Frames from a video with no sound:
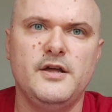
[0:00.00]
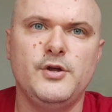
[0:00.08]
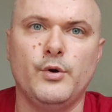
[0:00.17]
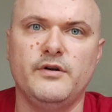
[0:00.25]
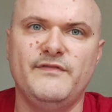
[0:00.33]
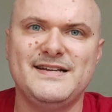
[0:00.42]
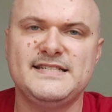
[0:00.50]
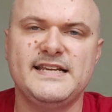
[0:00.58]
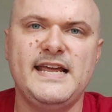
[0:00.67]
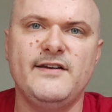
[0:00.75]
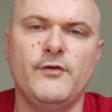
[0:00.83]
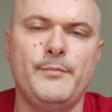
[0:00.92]
Your
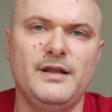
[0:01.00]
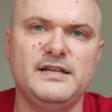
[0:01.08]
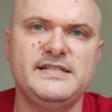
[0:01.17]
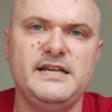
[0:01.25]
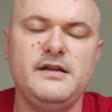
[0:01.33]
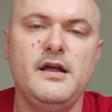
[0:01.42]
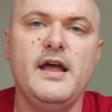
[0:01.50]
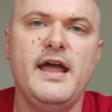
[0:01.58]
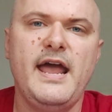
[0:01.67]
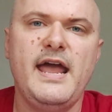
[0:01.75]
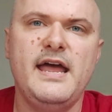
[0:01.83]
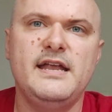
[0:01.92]
investigative ability,
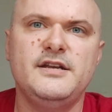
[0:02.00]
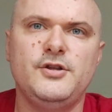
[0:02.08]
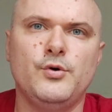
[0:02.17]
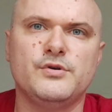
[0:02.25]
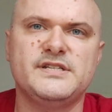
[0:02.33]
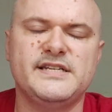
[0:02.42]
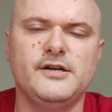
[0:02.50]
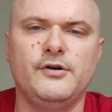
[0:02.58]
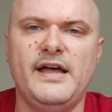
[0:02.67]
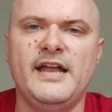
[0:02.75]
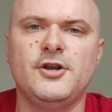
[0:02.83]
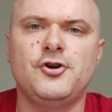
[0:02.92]
and your
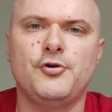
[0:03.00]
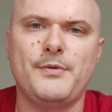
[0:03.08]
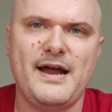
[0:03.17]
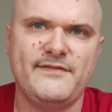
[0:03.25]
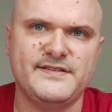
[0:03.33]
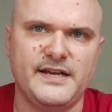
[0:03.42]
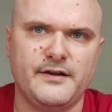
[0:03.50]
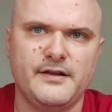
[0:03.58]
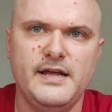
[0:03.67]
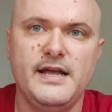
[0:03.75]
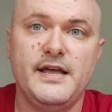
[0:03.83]
skill at crafting.